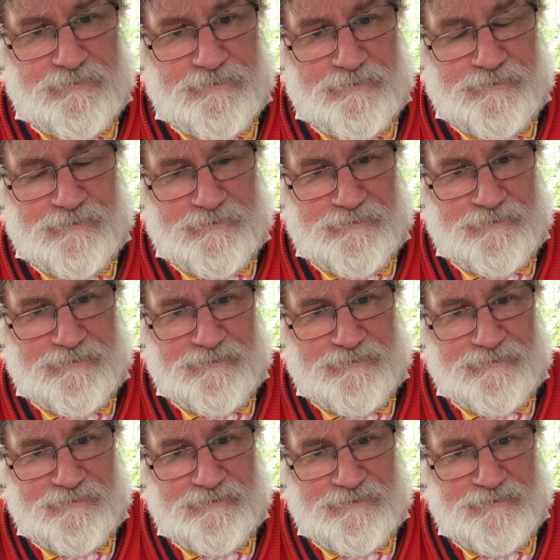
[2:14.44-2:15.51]
a
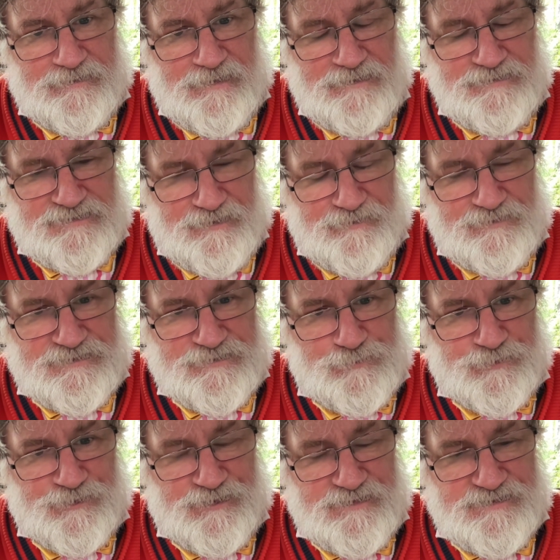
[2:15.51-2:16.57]
terrorist
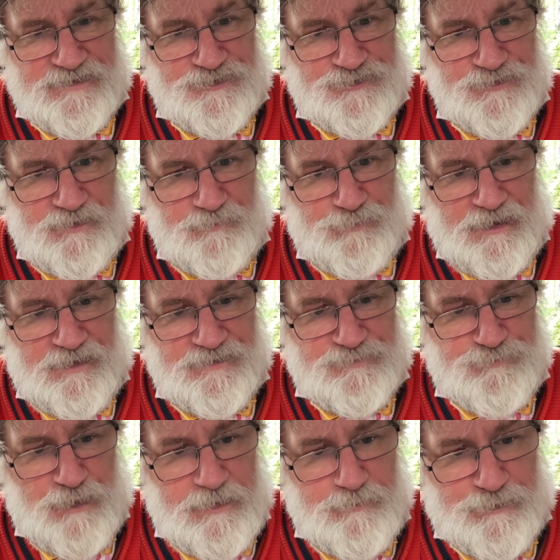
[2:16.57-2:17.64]
organization that beheads
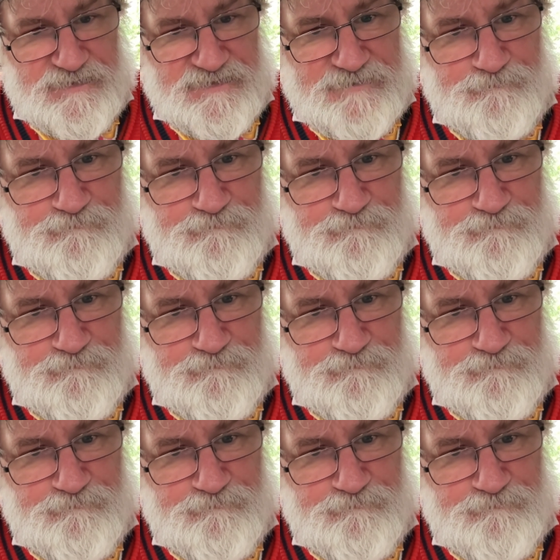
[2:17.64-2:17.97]
babies.